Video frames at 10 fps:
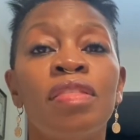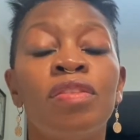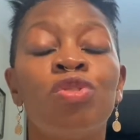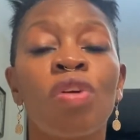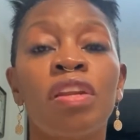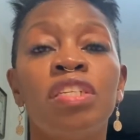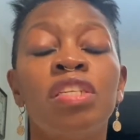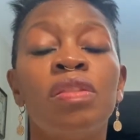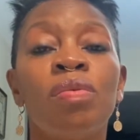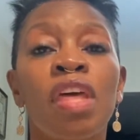
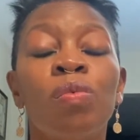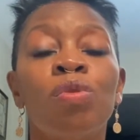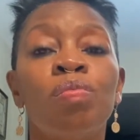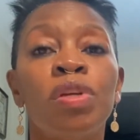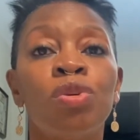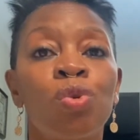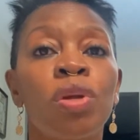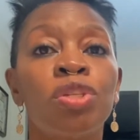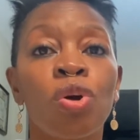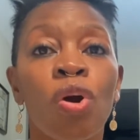strategy then would be to
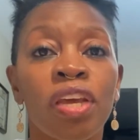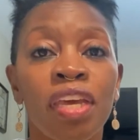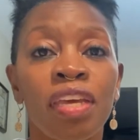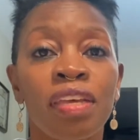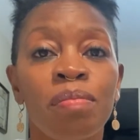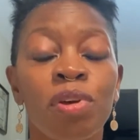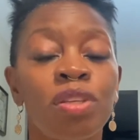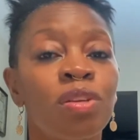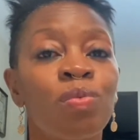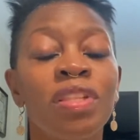quit talking,
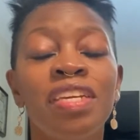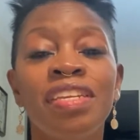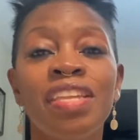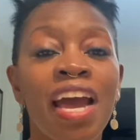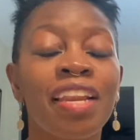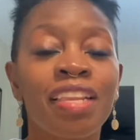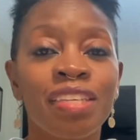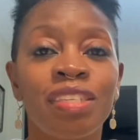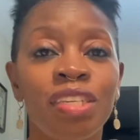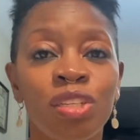because they're really not
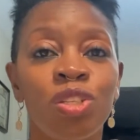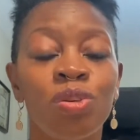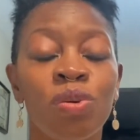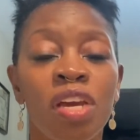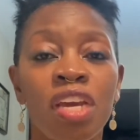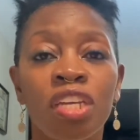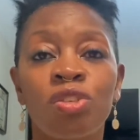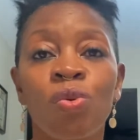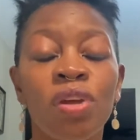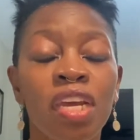listening to you.
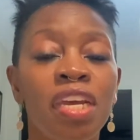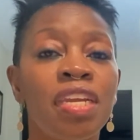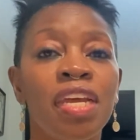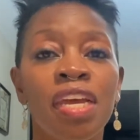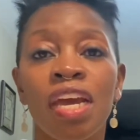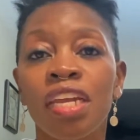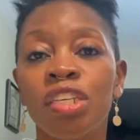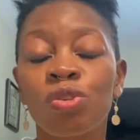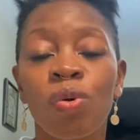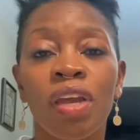It's going in and
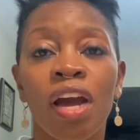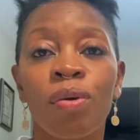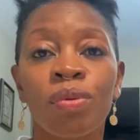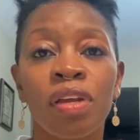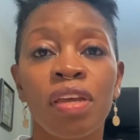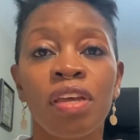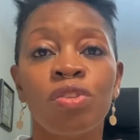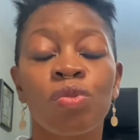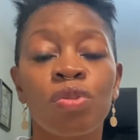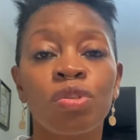it's going out.
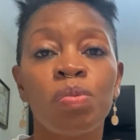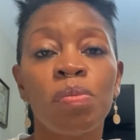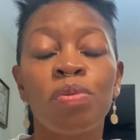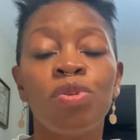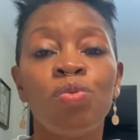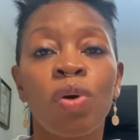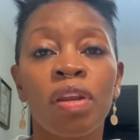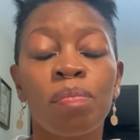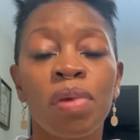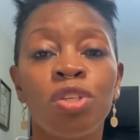So those people, you want
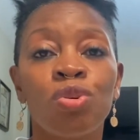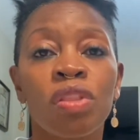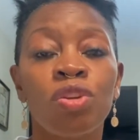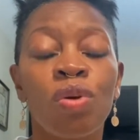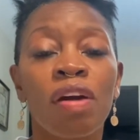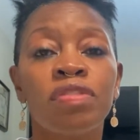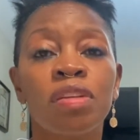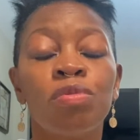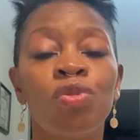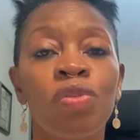to make sure that you have
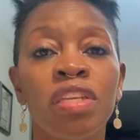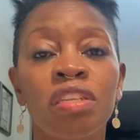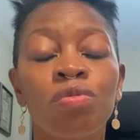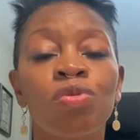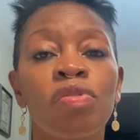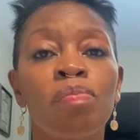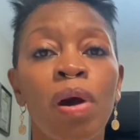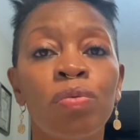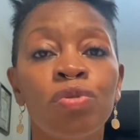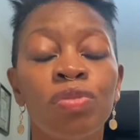you create some sort of
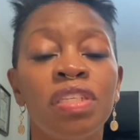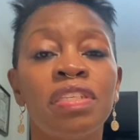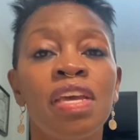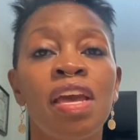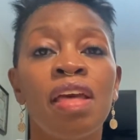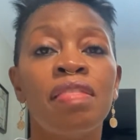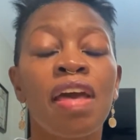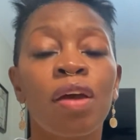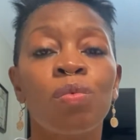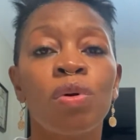boundaries
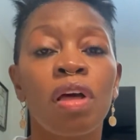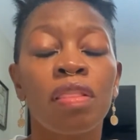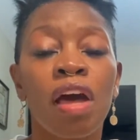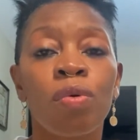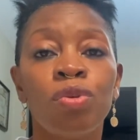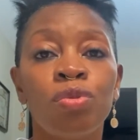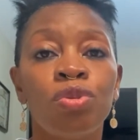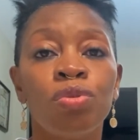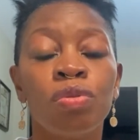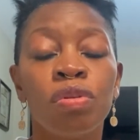that will allow you
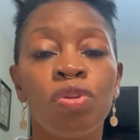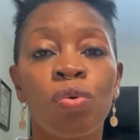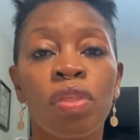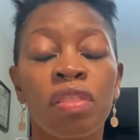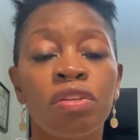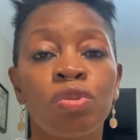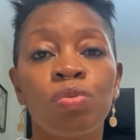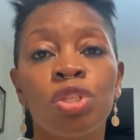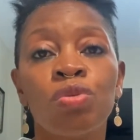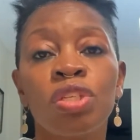to know that there's a
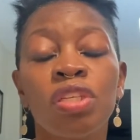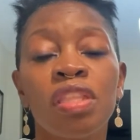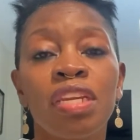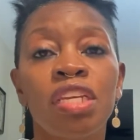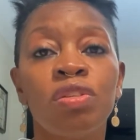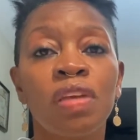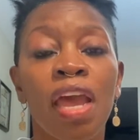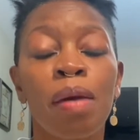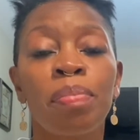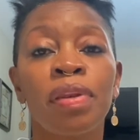restriction that needs to
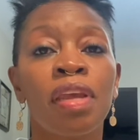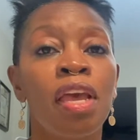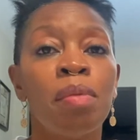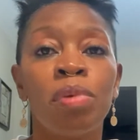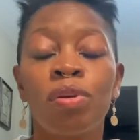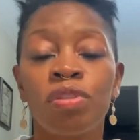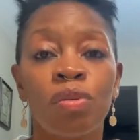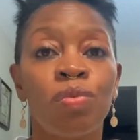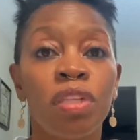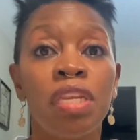happen, because
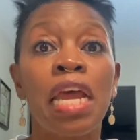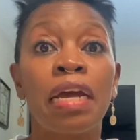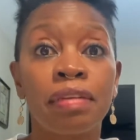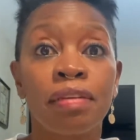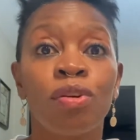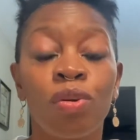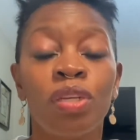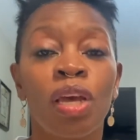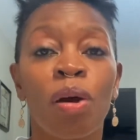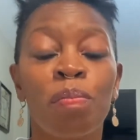they're really not going
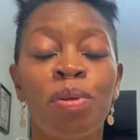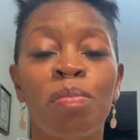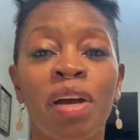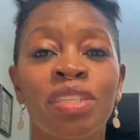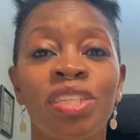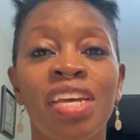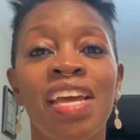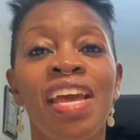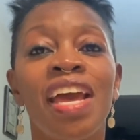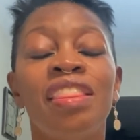to help you much.
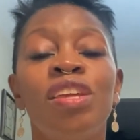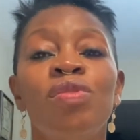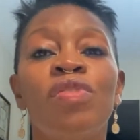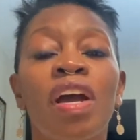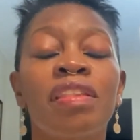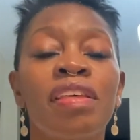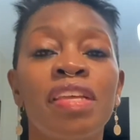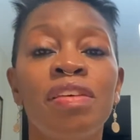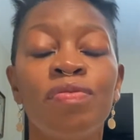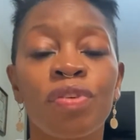And then you've got
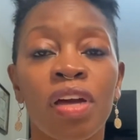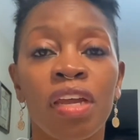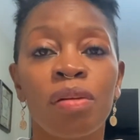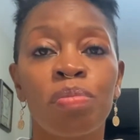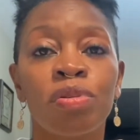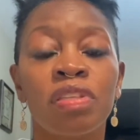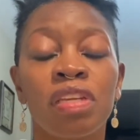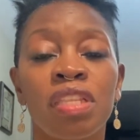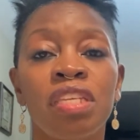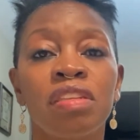the evil kind of
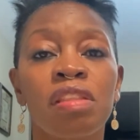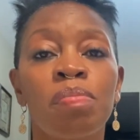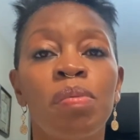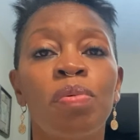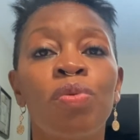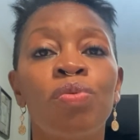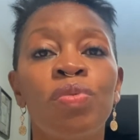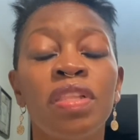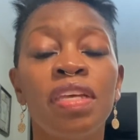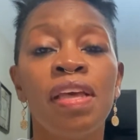person. These are the people who
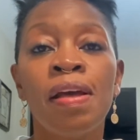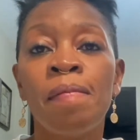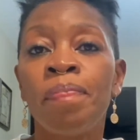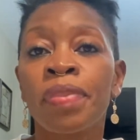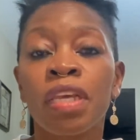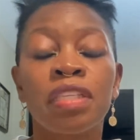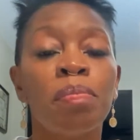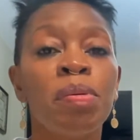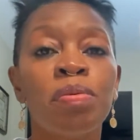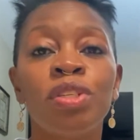really,
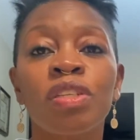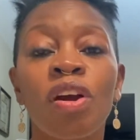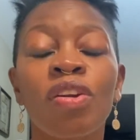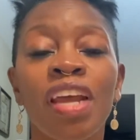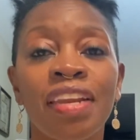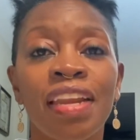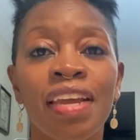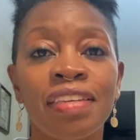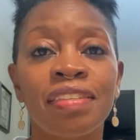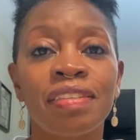some people just are not
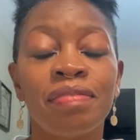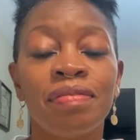nice.